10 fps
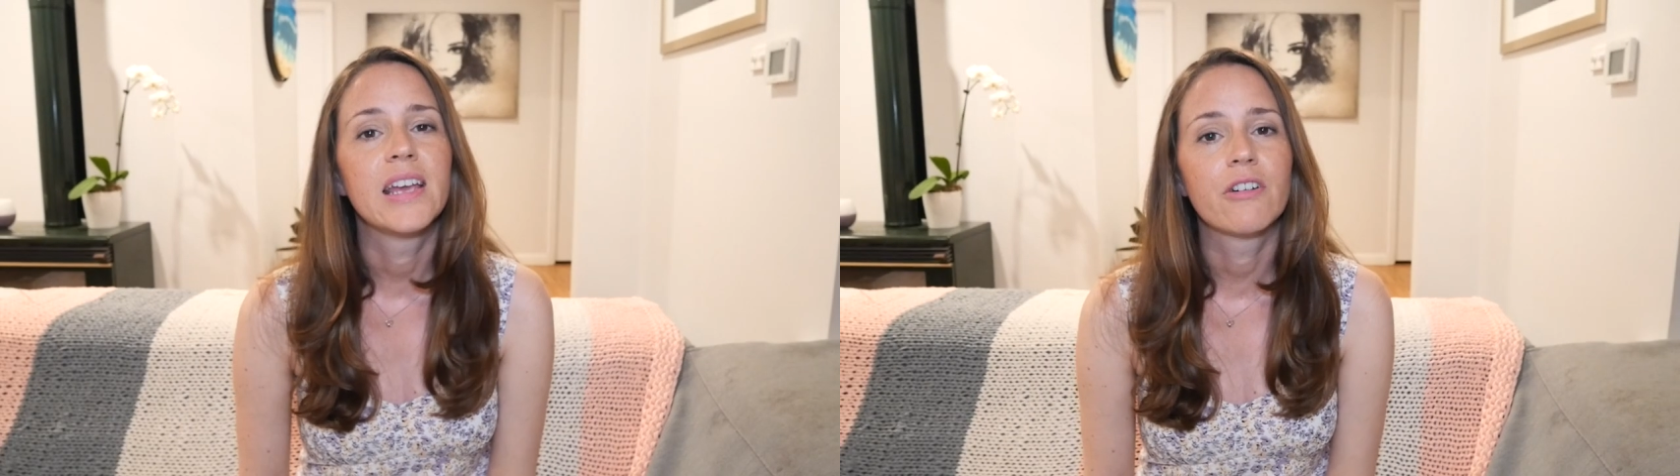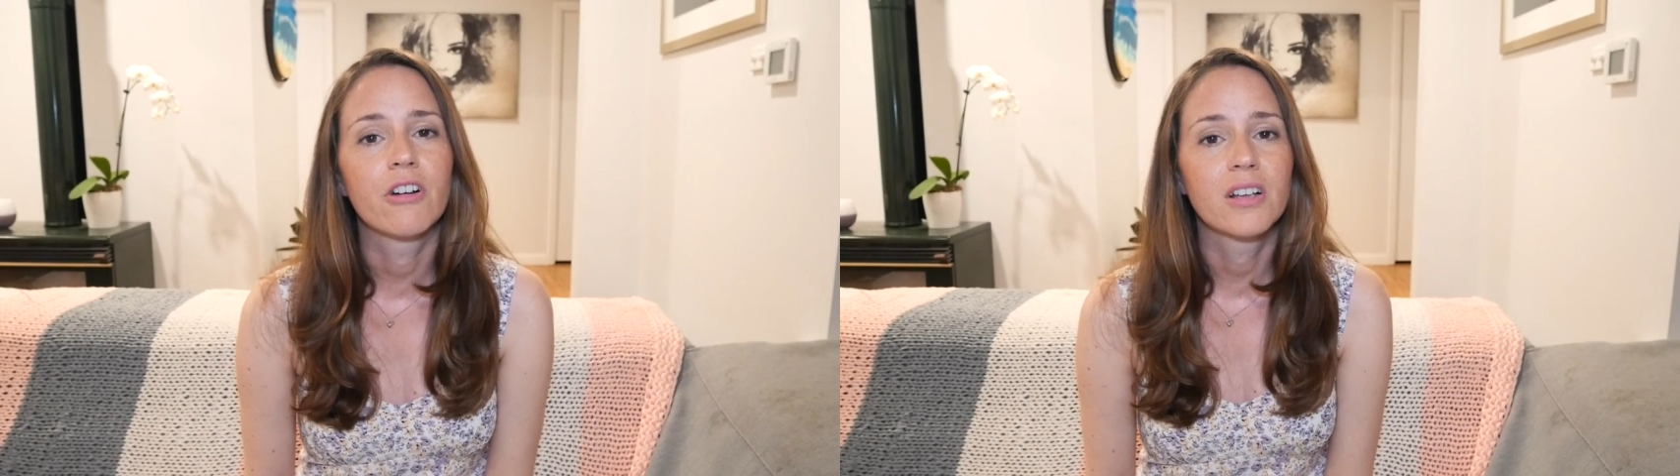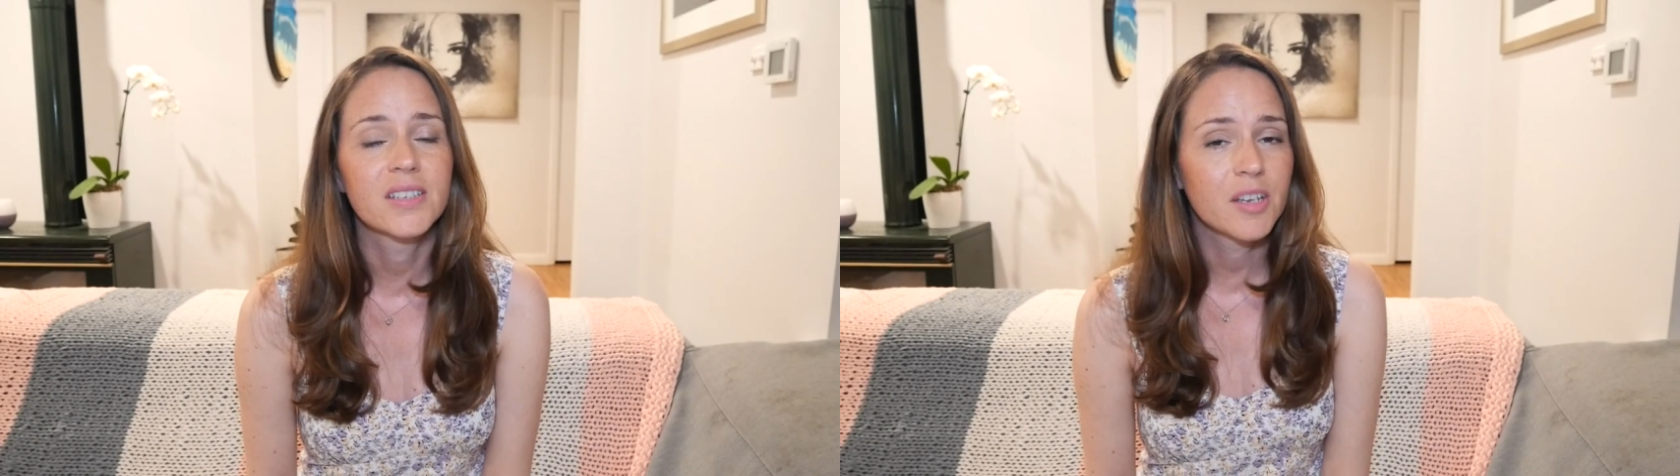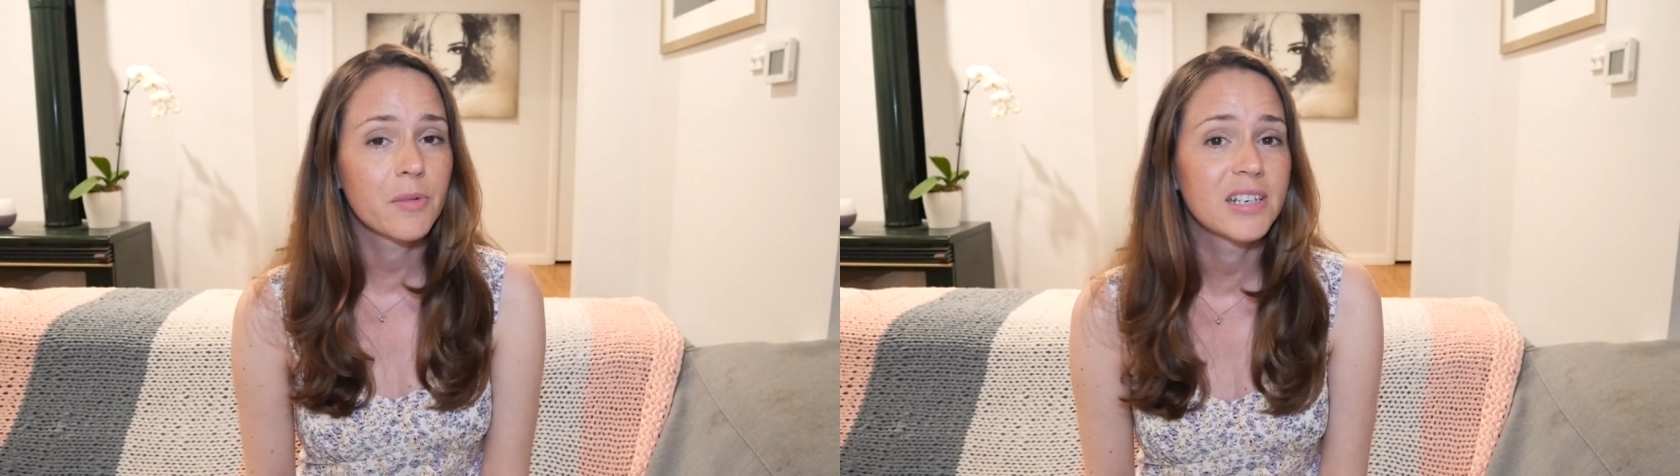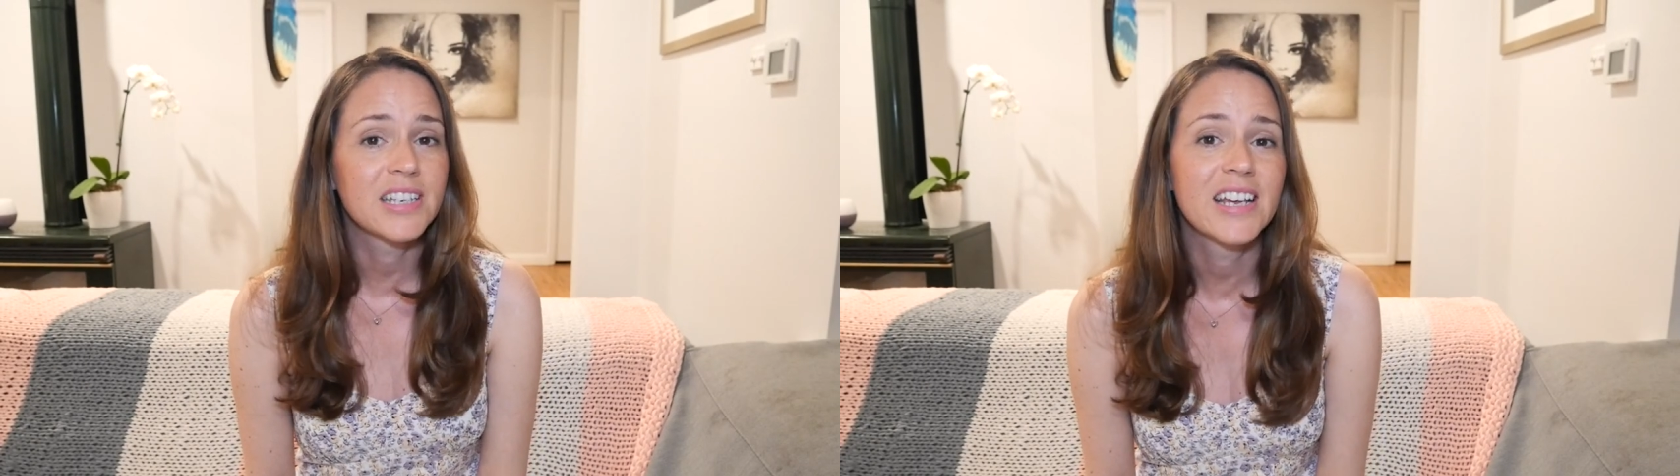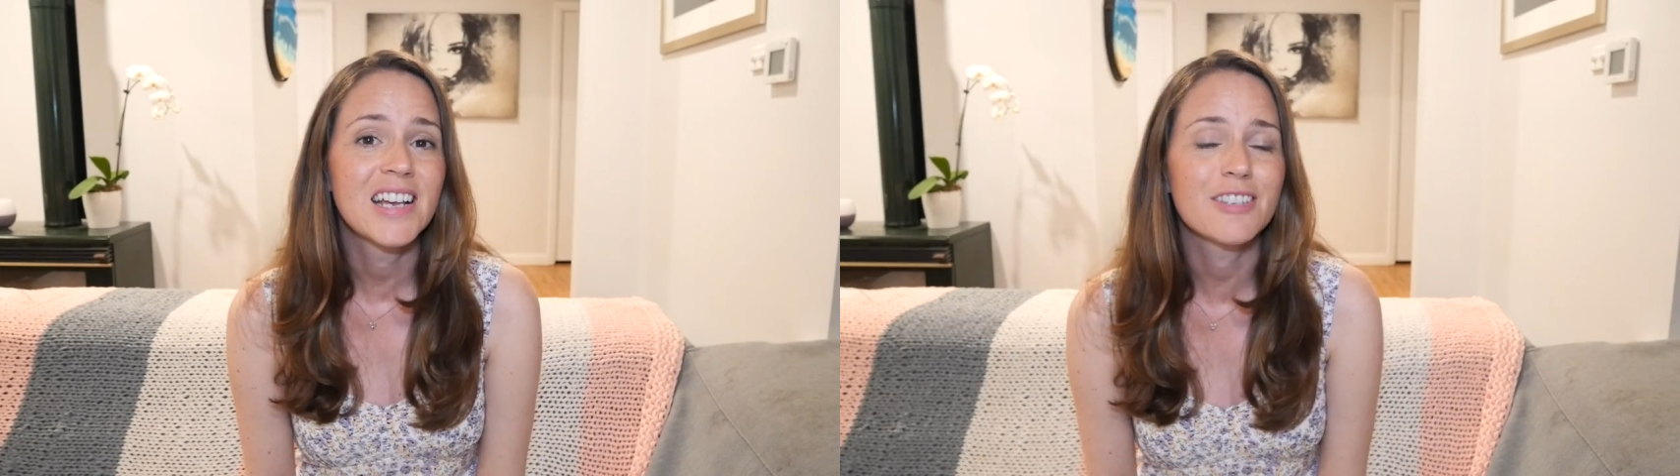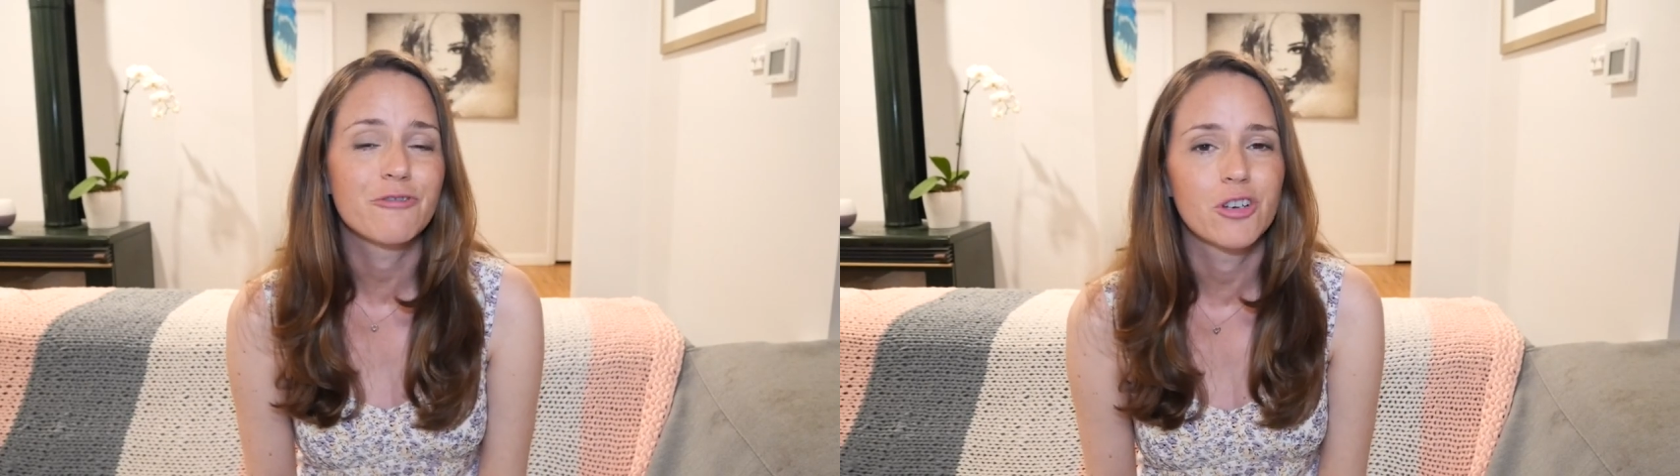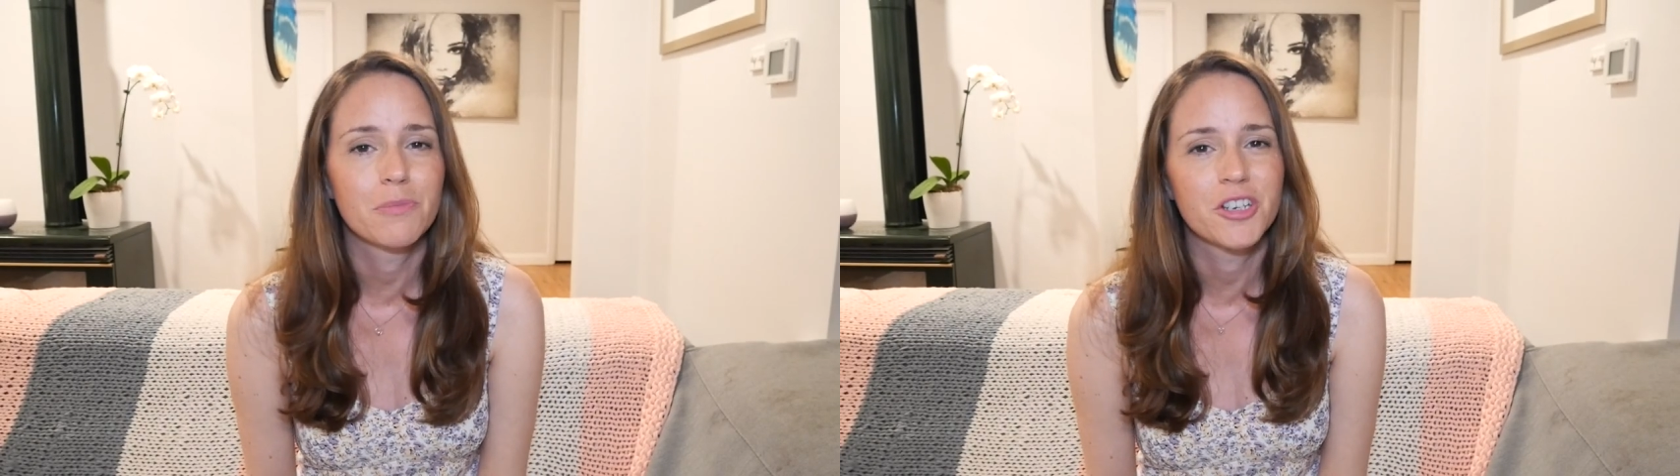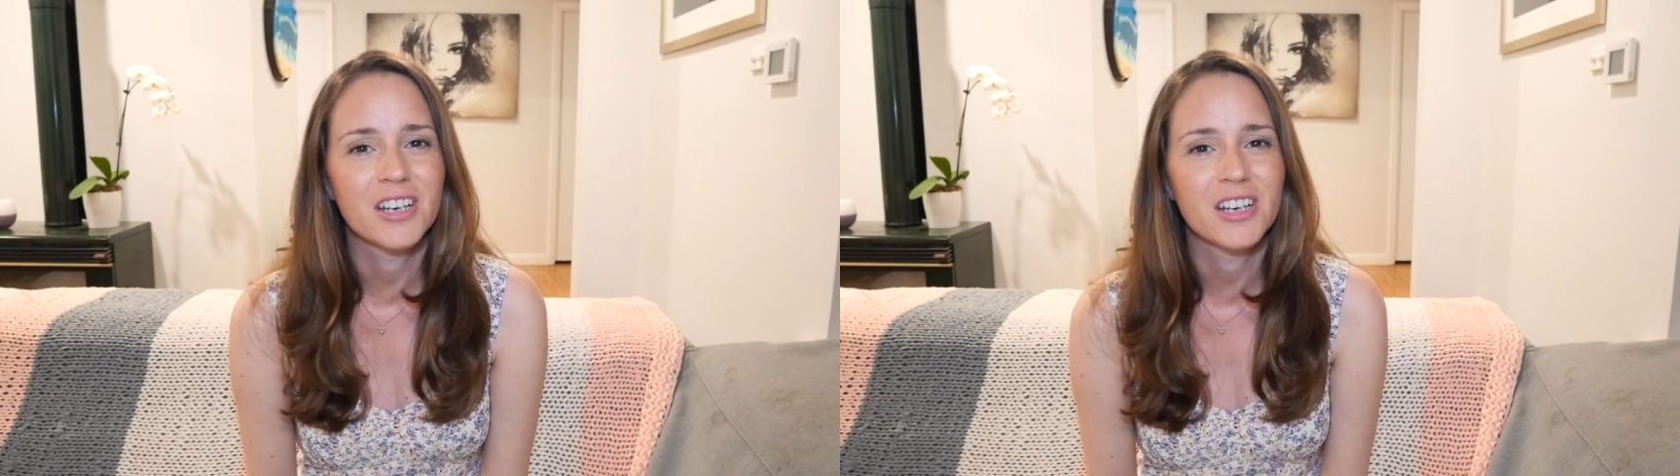Here are some ideas of trips